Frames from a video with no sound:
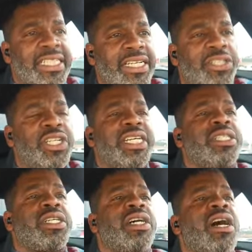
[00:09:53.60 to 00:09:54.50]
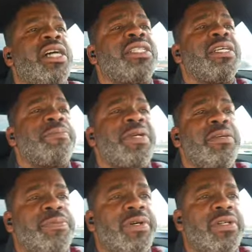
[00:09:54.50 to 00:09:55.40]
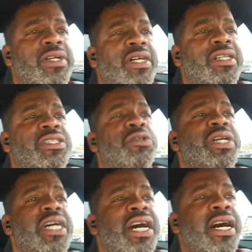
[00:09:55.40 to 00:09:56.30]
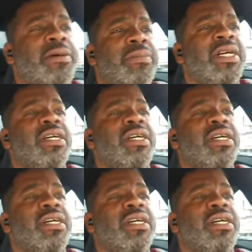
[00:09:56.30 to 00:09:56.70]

She is causing people to come